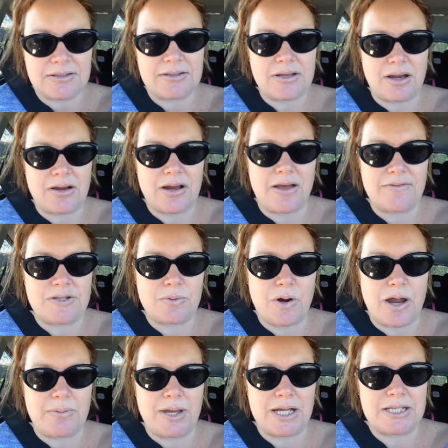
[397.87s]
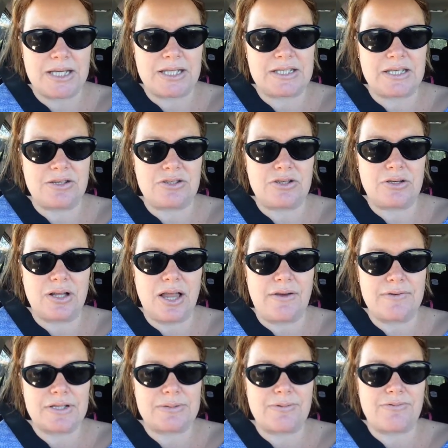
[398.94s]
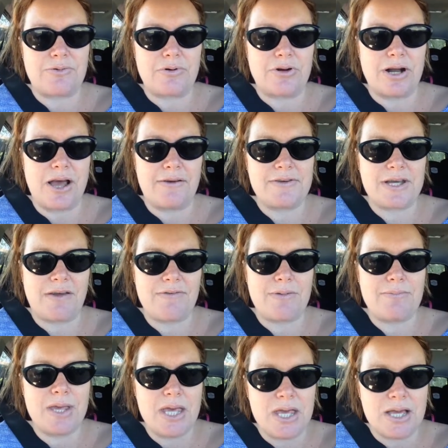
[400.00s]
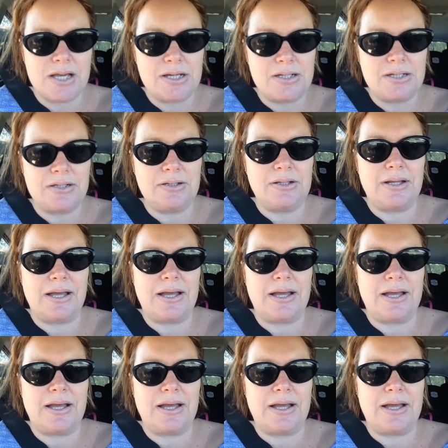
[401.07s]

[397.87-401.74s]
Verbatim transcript: Don't have to worry about testing sugar levels before and after every meal.